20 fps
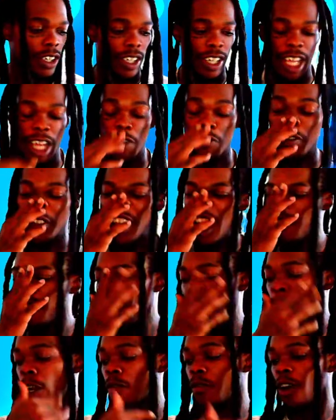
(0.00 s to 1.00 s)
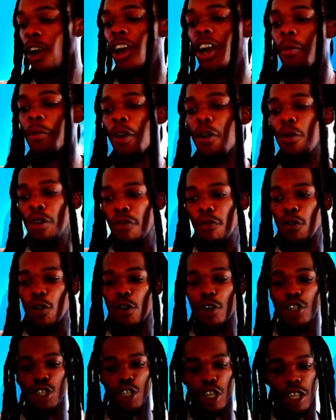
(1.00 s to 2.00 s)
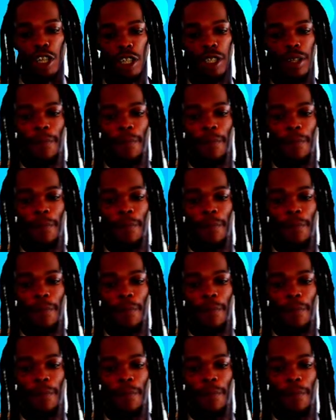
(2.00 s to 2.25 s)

if you ever heard of Armory Forger,